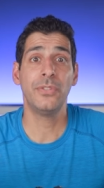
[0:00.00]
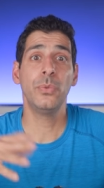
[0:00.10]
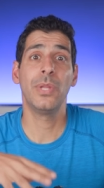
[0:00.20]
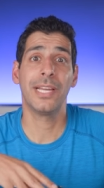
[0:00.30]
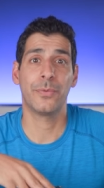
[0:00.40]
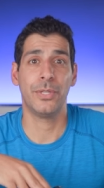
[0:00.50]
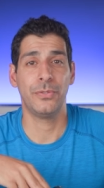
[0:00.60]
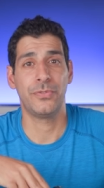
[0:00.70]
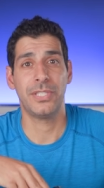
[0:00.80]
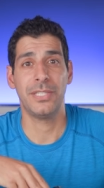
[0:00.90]
if you like what
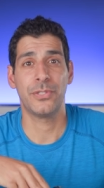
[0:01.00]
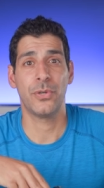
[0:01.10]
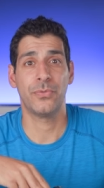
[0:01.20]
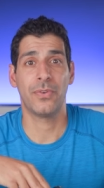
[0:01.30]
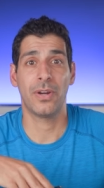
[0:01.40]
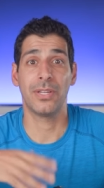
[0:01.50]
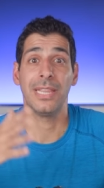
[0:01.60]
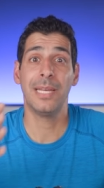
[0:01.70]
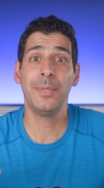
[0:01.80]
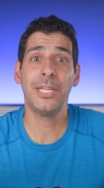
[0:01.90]
you've seen so far,
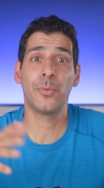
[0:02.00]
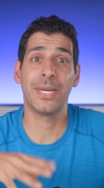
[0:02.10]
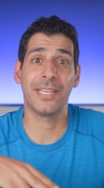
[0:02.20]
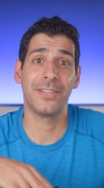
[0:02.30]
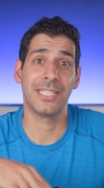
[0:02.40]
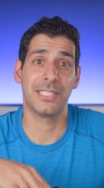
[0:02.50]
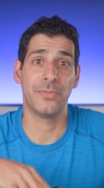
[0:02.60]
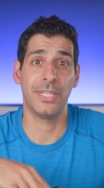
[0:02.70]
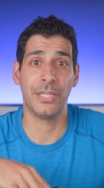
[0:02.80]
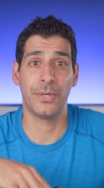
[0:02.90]
let me know by giving this
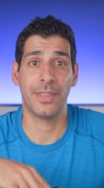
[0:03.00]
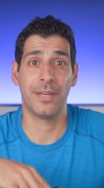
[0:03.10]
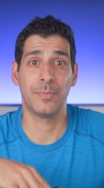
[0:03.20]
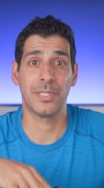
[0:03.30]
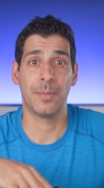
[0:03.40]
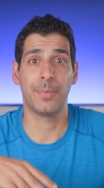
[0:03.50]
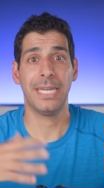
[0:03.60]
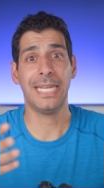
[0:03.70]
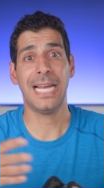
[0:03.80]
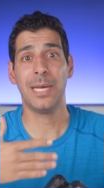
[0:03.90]
video a thumbs up.
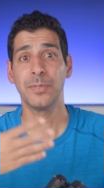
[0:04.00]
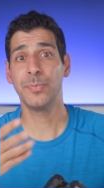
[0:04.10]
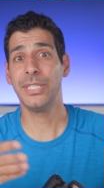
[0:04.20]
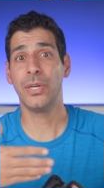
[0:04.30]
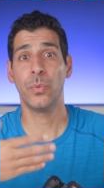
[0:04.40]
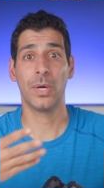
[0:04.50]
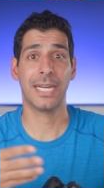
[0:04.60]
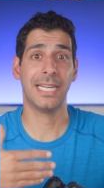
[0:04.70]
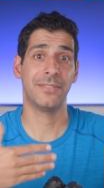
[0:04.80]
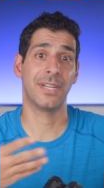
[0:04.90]
It helps me know what
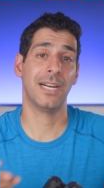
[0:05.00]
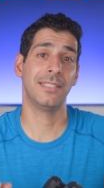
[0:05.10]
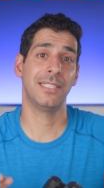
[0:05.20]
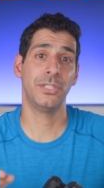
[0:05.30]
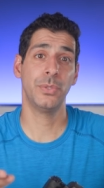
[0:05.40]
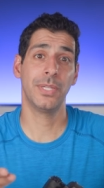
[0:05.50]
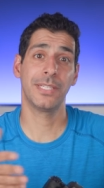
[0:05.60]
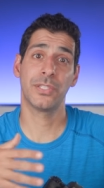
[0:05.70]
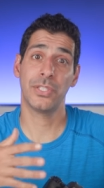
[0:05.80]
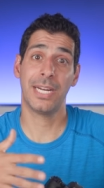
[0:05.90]
kind of content you
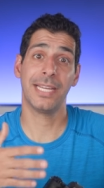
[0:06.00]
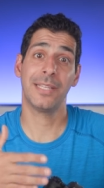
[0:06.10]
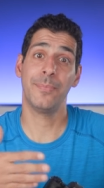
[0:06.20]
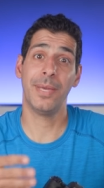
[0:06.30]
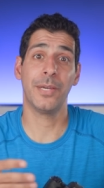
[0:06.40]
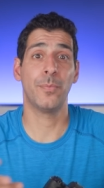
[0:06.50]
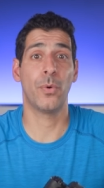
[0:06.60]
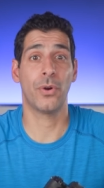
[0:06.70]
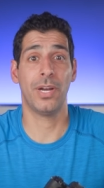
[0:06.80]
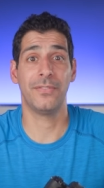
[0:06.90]
like so that I can make
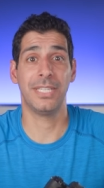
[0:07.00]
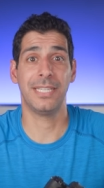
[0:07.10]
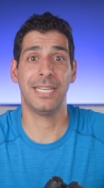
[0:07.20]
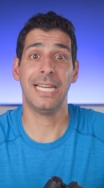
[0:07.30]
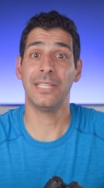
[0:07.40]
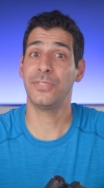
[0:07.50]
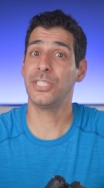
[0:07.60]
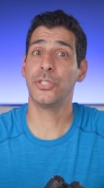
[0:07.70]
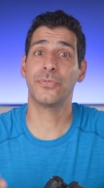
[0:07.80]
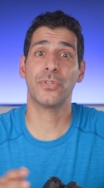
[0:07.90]
more of it. And if
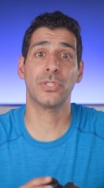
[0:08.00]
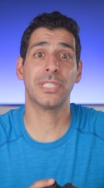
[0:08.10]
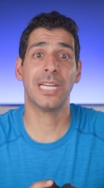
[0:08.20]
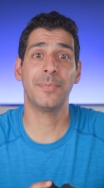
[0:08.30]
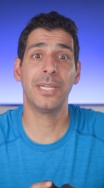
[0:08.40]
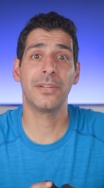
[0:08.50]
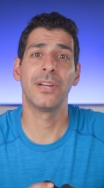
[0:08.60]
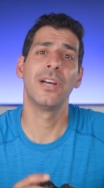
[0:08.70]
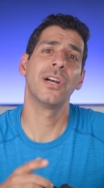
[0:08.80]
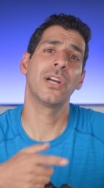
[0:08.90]
it's your first time here,
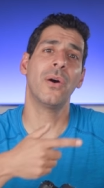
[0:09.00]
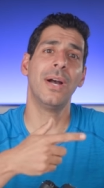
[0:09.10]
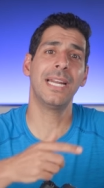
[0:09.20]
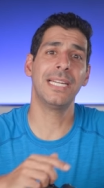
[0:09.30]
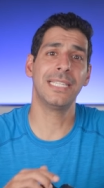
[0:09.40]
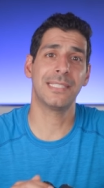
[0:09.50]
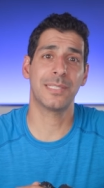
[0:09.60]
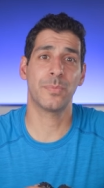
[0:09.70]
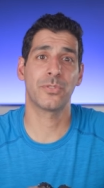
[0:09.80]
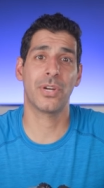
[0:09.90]
Go ahead and hit the
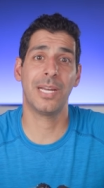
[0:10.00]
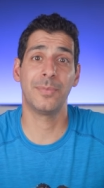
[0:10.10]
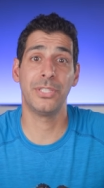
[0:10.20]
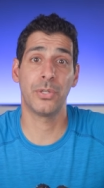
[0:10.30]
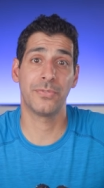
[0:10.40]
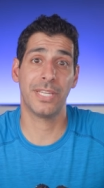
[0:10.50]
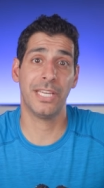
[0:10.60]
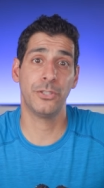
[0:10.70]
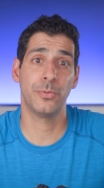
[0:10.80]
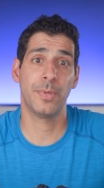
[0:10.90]
subscribe and
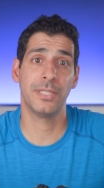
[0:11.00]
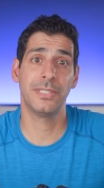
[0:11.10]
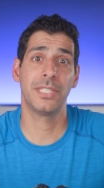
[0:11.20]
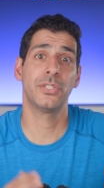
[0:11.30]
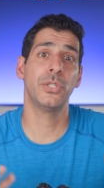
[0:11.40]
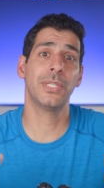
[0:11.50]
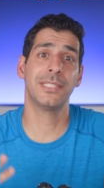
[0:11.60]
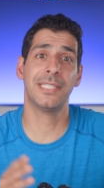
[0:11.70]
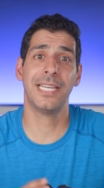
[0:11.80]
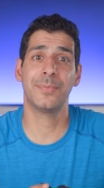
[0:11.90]
notification buttons so you can
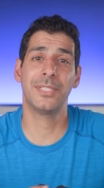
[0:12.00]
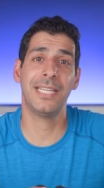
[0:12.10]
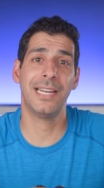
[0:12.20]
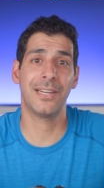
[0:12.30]
stay up to date